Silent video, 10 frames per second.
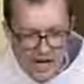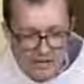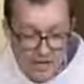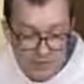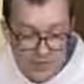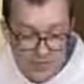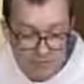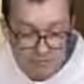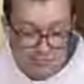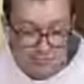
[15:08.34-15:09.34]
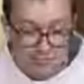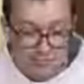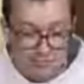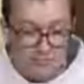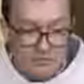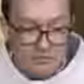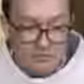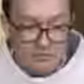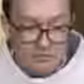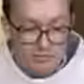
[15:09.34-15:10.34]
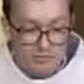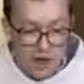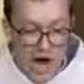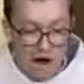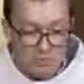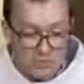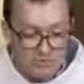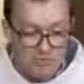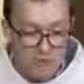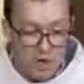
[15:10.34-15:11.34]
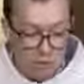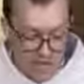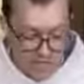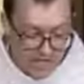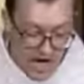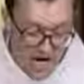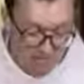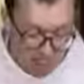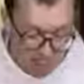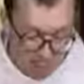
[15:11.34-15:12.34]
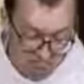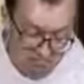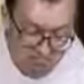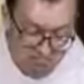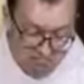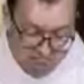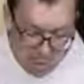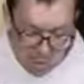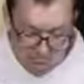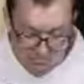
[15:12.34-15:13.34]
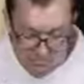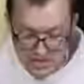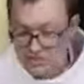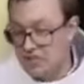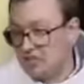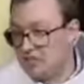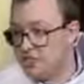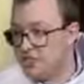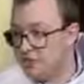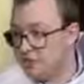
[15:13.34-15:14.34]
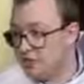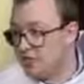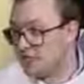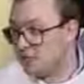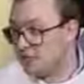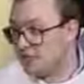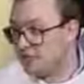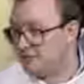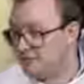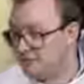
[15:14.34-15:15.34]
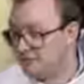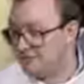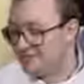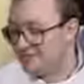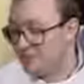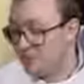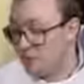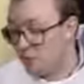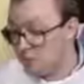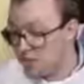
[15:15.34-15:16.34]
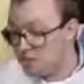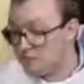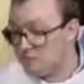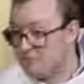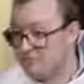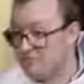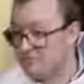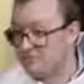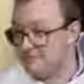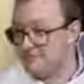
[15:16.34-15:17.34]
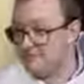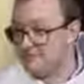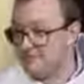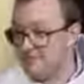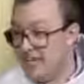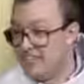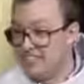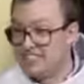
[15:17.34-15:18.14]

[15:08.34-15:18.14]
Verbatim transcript: There is perhaps no better time to settle into a new discipline or rhythm than this